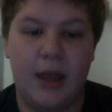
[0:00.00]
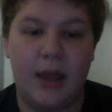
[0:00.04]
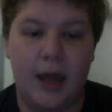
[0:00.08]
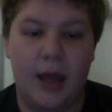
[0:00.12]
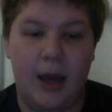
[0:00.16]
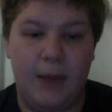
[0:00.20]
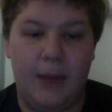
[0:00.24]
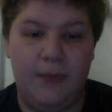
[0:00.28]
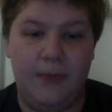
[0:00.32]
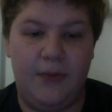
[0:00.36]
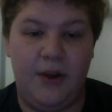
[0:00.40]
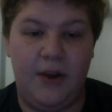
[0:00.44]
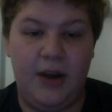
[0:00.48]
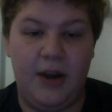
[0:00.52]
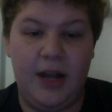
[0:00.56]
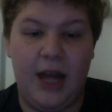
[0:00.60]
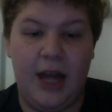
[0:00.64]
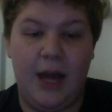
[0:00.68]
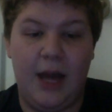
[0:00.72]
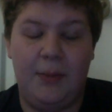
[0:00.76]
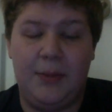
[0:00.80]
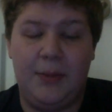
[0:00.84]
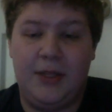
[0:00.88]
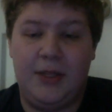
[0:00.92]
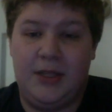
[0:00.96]
I'm very
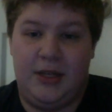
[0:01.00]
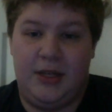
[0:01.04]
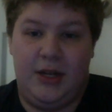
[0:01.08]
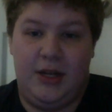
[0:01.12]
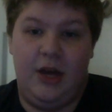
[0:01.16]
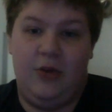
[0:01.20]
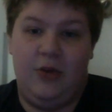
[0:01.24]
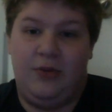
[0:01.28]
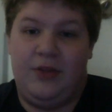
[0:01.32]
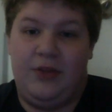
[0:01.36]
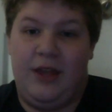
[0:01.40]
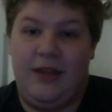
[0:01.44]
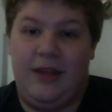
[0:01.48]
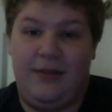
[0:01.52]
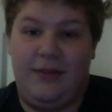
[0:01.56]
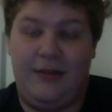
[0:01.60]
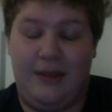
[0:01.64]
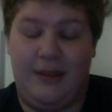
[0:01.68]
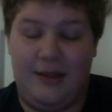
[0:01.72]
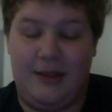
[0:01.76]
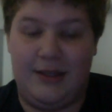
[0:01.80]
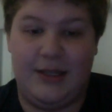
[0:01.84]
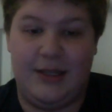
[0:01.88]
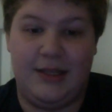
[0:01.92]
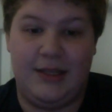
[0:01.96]
happy to note that
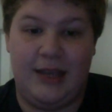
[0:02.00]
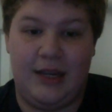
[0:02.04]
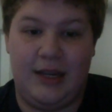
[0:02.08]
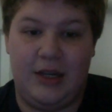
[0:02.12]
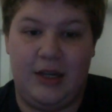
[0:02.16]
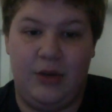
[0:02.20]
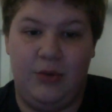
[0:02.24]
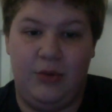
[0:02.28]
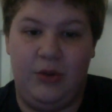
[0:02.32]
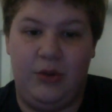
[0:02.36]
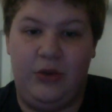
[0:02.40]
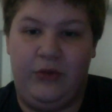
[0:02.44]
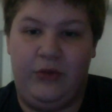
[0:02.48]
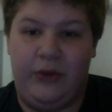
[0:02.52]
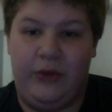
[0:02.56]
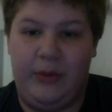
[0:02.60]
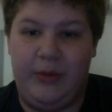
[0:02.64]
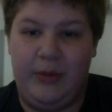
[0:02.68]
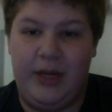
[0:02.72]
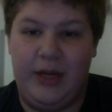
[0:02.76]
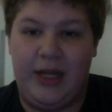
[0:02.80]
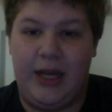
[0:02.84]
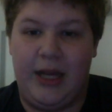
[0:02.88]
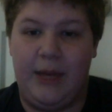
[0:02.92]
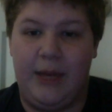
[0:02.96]
this is actually a really fun
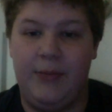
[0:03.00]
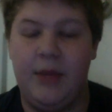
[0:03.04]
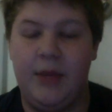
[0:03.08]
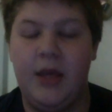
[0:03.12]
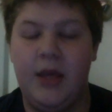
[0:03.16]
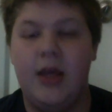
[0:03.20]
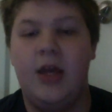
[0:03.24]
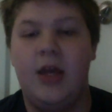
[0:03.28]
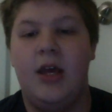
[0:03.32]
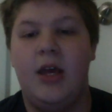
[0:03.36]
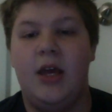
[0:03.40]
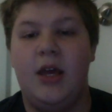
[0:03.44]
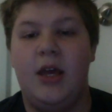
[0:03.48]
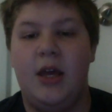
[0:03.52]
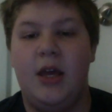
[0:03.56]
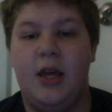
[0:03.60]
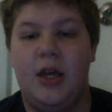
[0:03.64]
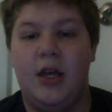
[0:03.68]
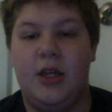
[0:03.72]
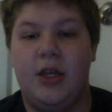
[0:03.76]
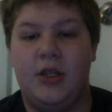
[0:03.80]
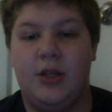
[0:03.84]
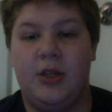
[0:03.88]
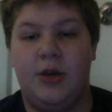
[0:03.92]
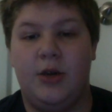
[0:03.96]
minigame.
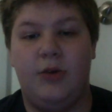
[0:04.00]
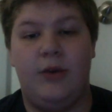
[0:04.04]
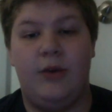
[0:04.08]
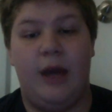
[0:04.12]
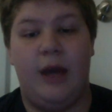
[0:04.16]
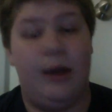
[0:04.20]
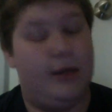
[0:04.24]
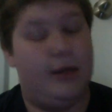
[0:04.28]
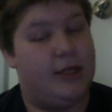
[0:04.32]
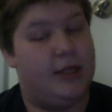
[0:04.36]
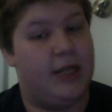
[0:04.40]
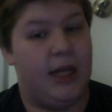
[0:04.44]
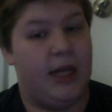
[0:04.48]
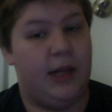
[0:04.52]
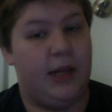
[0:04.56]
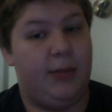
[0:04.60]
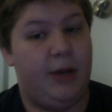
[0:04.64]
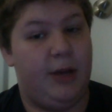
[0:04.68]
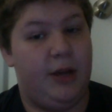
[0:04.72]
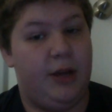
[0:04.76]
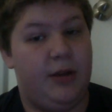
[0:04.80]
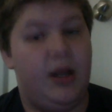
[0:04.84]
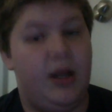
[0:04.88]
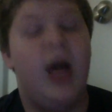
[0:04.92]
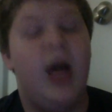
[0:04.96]
So now let's talk
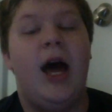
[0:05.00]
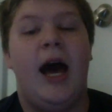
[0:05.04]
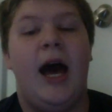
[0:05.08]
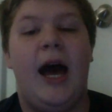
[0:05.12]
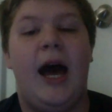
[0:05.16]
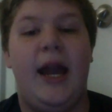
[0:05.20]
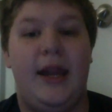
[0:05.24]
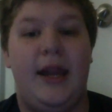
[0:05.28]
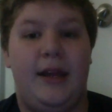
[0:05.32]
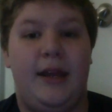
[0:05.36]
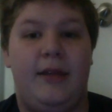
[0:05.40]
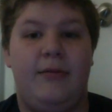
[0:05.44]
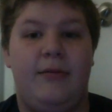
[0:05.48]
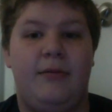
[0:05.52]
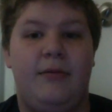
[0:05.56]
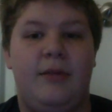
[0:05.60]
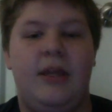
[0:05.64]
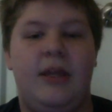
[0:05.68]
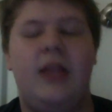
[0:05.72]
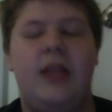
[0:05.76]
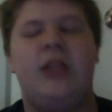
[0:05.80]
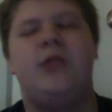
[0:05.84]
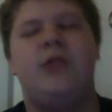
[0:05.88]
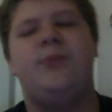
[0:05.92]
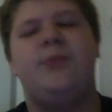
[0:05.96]
about it. Hide it
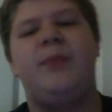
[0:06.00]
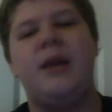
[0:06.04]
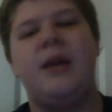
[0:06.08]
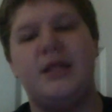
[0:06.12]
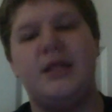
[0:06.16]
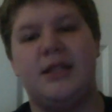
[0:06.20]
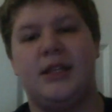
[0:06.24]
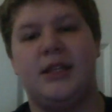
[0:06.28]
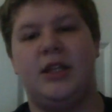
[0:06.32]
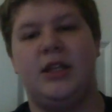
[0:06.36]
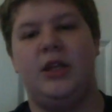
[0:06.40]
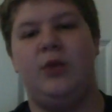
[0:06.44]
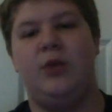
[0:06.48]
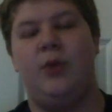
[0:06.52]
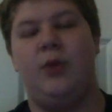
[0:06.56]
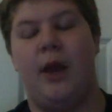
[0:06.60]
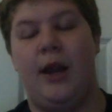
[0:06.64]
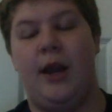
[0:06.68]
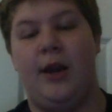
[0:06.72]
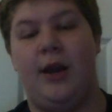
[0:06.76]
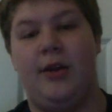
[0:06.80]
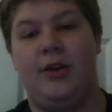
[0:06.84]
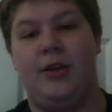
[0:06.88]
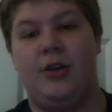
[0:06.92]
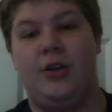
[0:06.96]
it's basically
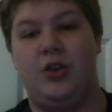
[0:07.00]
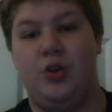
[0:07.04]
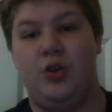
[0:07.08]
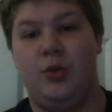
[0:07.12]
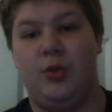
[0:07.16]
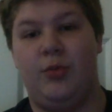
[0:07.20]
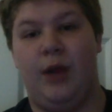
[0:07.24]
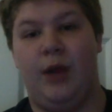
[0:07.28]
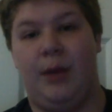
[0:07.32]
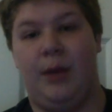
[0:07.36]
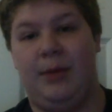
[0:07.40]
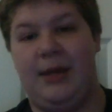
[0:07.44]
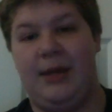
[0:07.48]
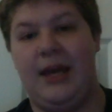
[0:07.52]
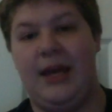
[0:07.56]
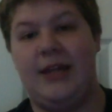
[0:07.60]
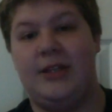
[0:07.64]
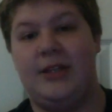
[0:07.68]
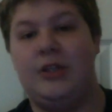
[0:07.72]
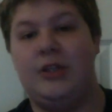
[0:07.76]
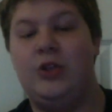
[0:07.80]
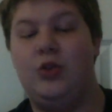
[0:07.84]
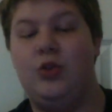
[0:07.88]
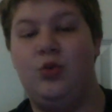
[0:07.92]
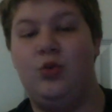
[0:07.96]
where you can probably
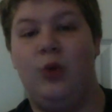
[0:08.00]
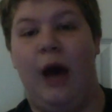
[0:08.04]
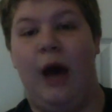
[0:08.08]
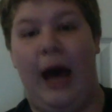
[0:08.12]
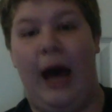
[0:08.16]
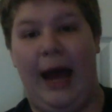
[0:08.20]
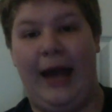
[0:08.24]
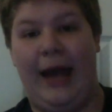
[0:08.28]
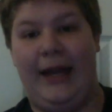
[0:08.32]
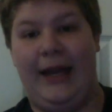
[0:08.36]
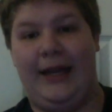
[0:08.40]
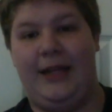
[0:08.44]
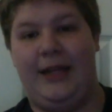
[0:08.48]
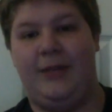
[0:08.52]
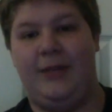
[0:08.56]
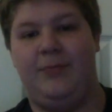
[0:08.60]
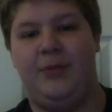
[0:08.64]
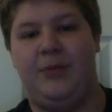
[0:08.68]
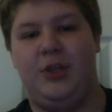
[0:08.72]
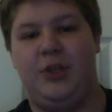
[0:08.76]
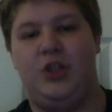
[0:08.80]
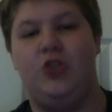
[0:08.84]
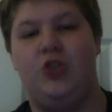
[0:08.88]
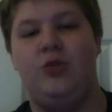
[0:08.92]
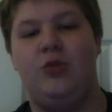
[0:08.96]
guess you hide it.
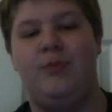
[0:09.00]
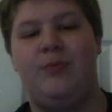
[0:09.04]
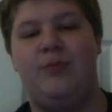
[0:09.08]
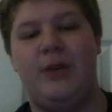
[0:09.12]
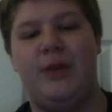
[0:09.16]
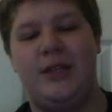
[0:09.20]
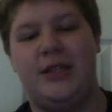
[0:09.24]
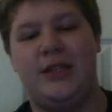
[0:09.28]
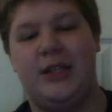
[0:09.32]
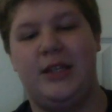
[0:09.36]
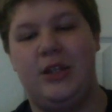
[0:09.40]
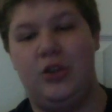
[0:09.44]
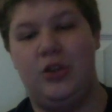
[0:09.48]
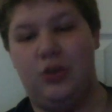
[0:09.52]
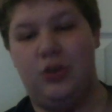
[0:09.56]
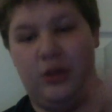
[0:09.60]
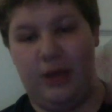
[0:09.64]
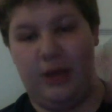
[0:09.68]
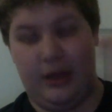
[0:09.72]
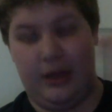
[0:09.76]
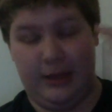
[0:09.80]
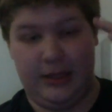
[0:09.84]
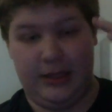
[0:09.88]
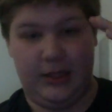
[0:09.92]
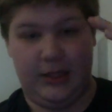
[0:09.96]
But you basically
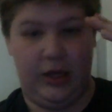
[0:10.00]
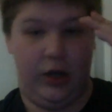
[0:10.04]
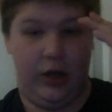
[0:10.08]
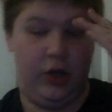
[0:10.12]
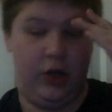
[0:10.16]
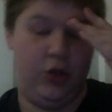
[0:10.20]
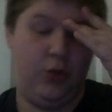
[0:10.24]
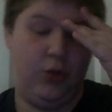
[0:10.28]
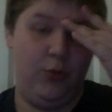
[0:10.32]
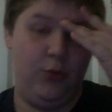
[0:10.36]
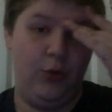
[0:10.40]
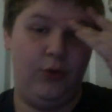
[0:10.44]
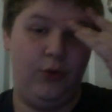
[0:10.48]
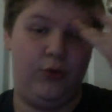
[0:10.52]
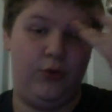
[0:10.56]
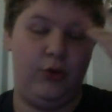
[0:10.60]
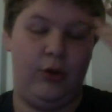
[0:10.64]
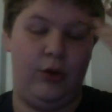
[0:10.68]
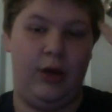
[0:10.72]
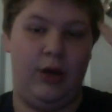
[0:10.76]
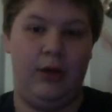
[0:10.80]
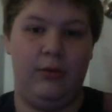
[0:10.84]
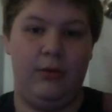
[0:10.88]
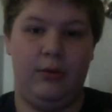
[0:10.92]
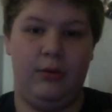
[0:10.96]
at the start you move to
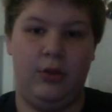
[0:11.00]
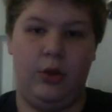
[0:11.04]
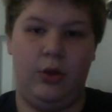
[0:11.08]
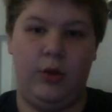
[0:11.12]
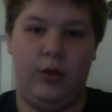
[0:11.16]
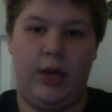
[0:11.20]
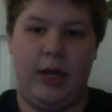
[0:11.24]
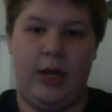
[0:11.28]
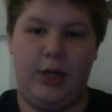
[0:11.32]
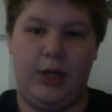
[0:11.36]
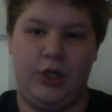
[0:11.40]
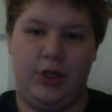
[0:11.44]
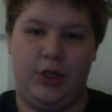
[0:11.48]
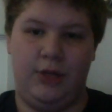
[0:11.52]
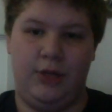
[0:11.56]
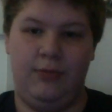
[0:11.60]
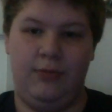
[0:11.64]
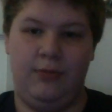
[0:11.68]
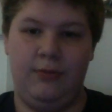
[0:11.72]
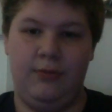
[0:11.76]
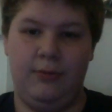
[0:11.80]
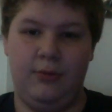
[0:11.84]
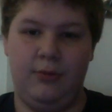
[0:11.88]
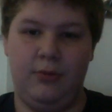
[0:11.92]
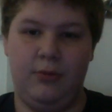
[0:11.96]
a location,
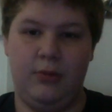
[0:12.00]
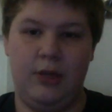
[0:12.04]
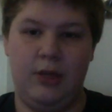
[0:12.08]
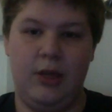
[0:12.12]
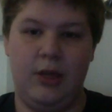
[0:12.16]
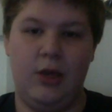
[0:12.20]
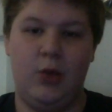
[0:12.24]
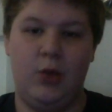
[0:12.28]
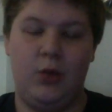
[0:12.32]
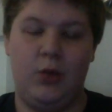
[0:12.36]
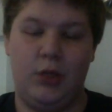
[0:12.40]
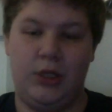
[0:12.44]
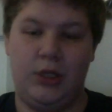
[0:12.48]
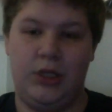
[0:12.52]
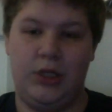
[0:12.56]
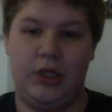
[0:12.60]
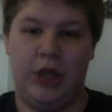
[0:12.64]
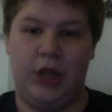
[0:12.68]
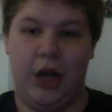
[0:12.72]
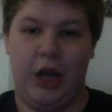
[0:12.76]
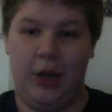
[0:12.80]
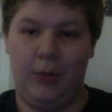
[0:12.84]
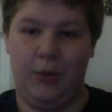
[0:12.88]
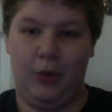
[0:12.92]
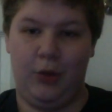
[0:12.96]
which is the
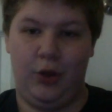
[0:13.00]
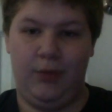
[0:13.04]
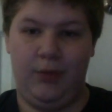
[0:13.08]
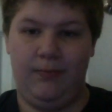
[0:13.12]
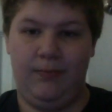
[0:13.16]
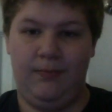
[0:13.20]
starting point.